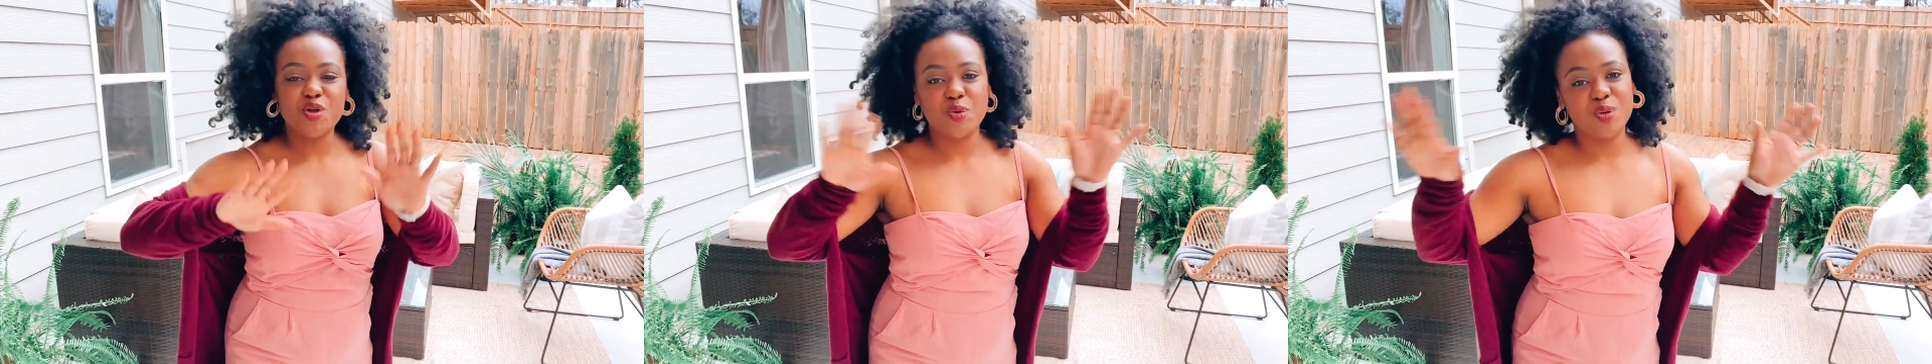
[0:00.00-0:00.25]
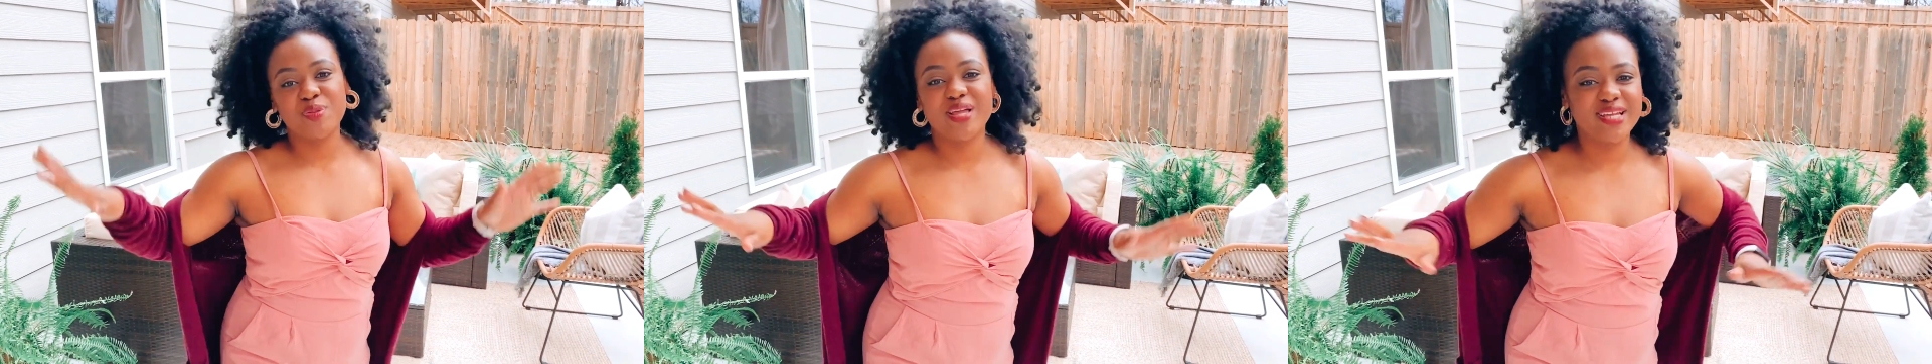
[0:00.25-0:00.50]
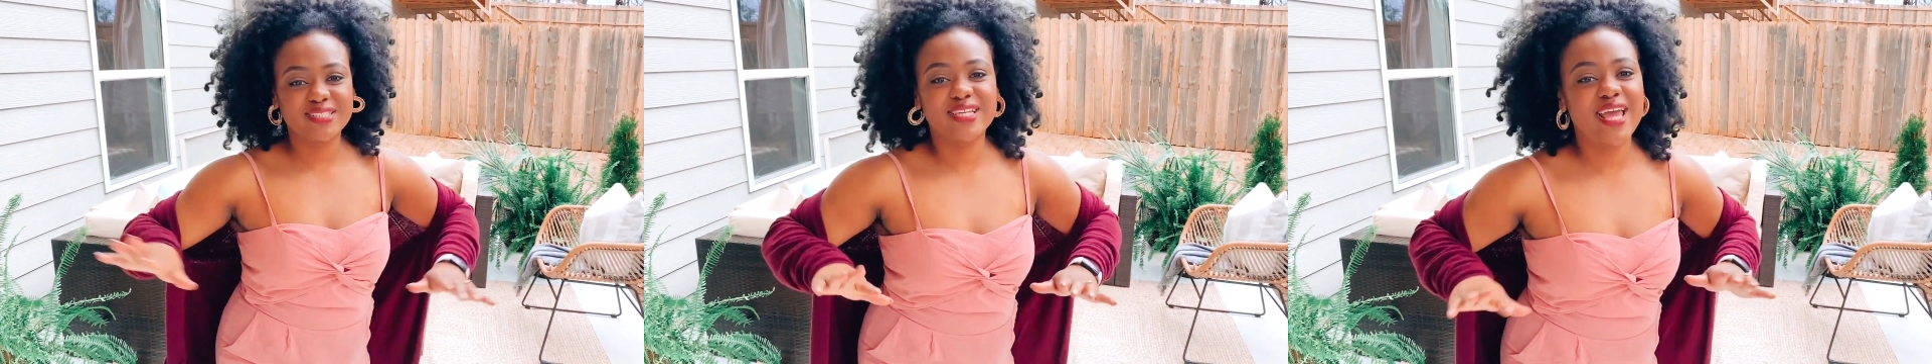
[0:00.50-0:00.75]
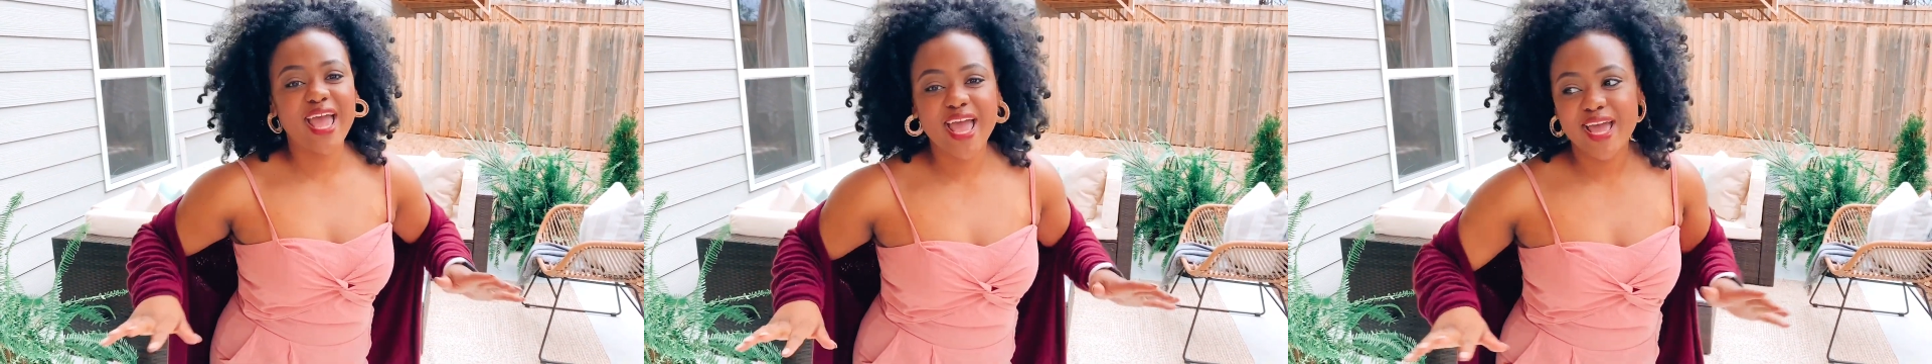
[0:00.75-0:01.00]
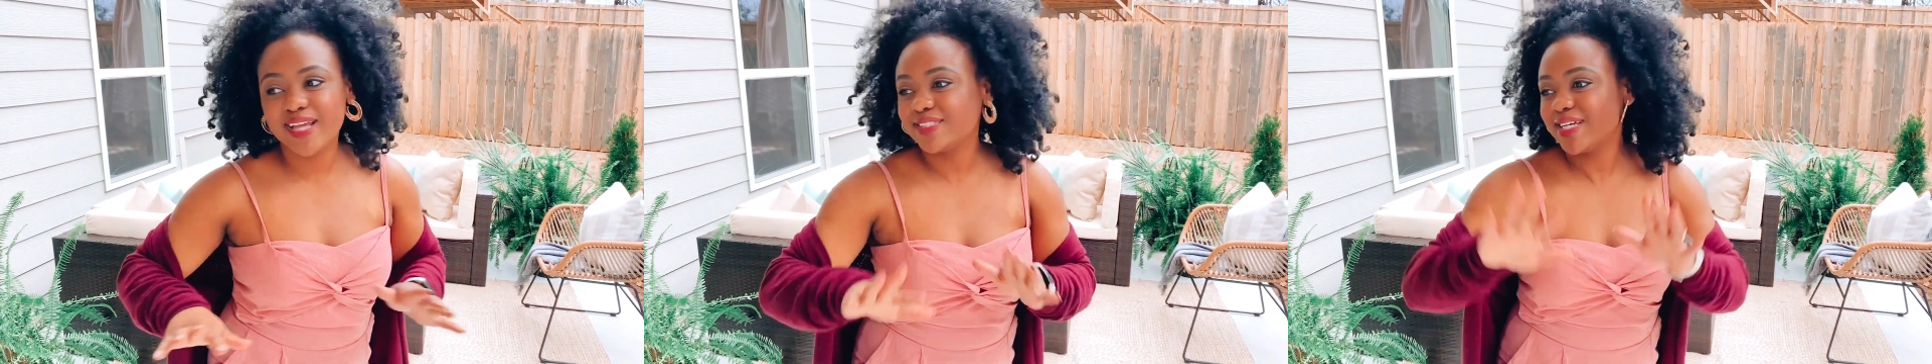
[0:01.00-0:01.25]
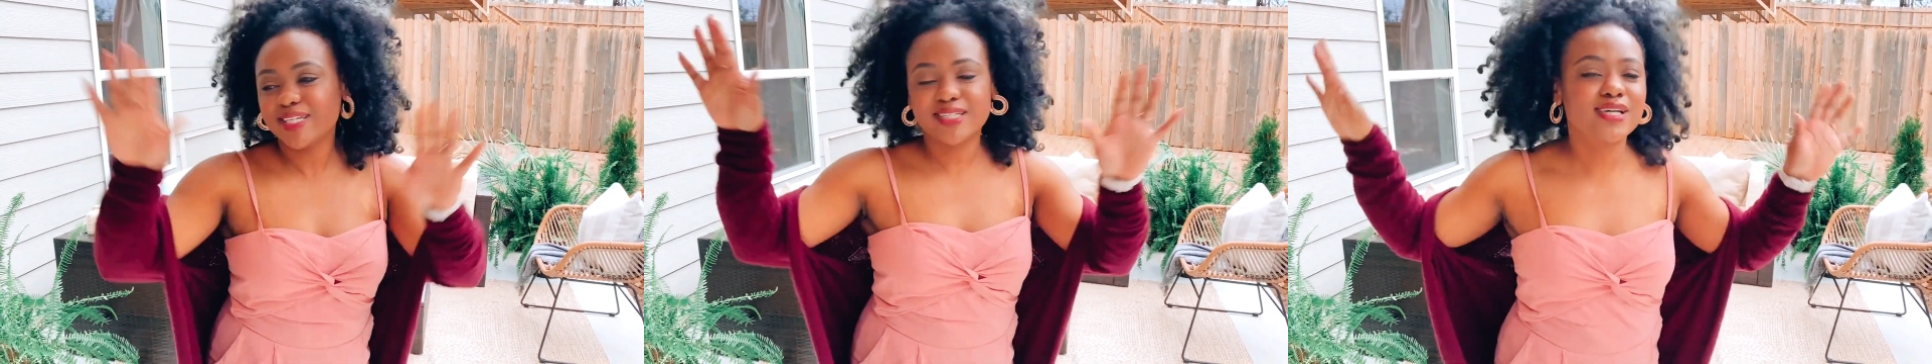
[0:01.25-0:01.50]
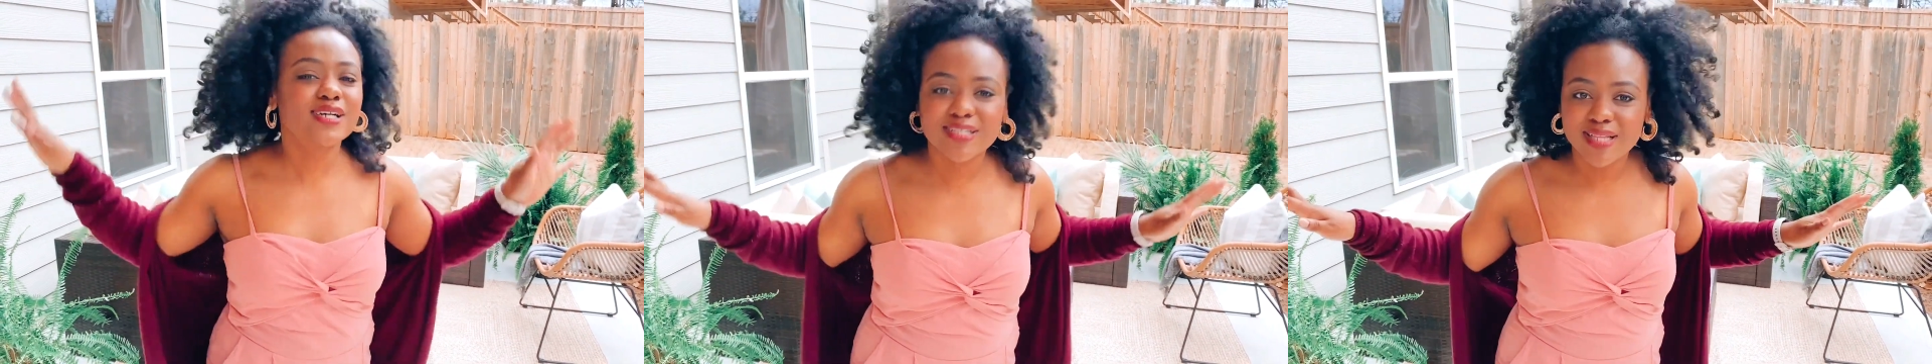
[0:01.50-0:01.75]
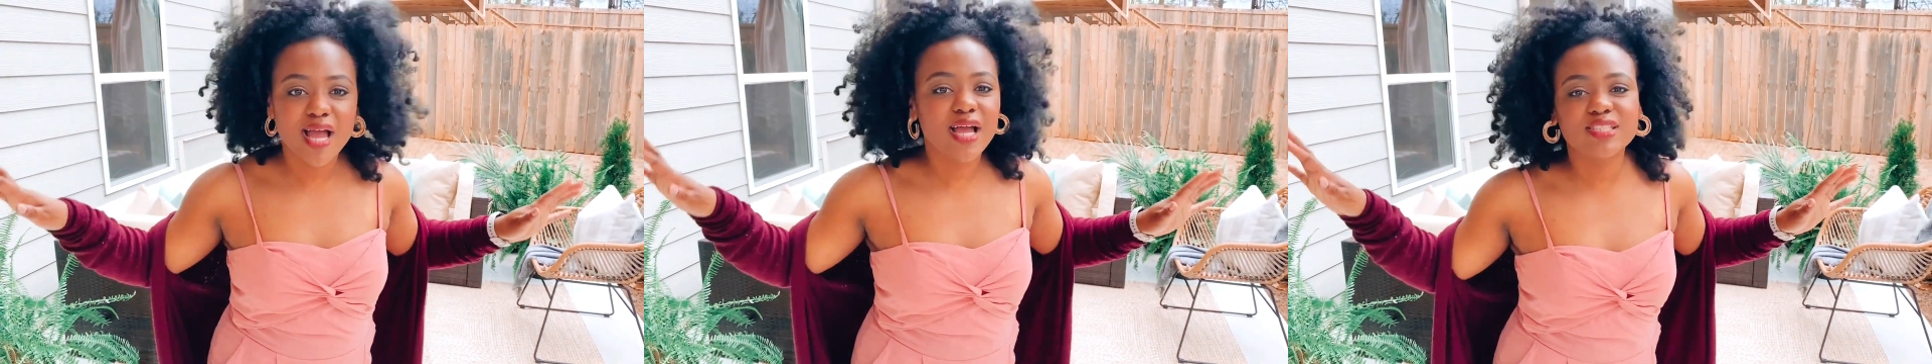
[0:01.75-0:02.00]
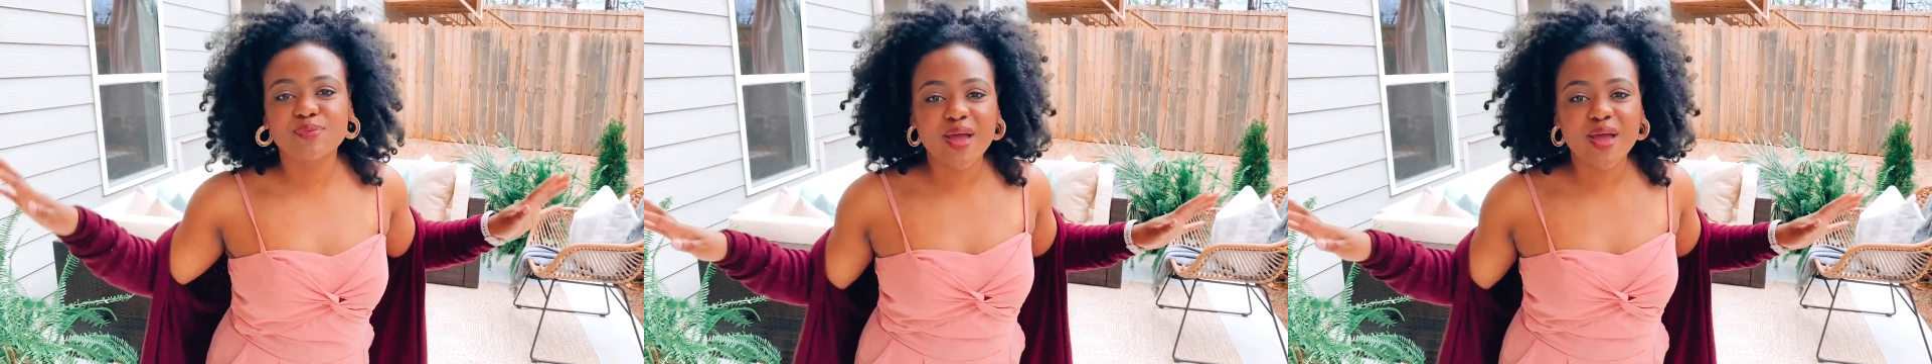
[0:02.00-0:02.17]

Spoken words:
we plan to add like glass